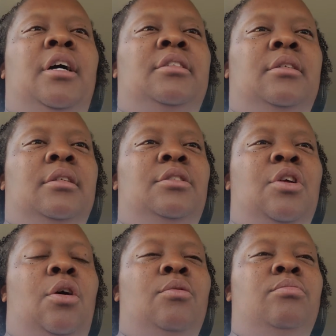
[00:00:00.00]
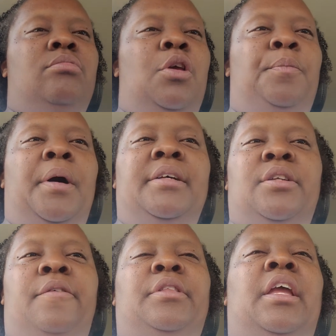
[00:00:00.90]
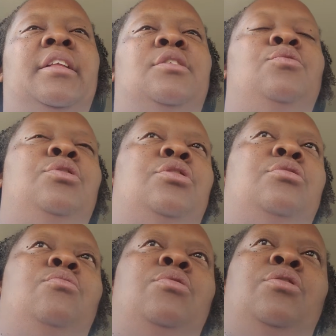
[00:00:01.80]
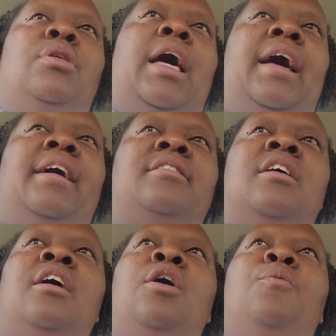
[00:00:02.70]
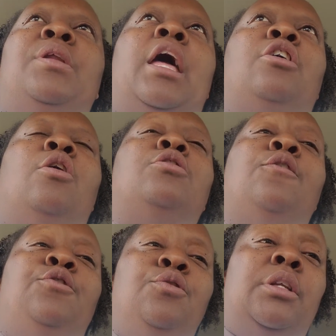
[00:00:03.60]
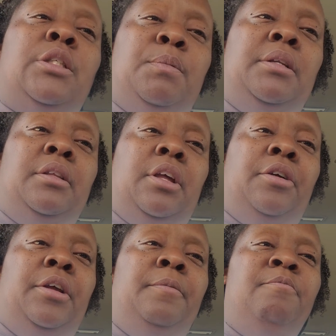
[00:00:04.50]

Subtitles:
other, coupons, everything to utilize when I go to do the spend 30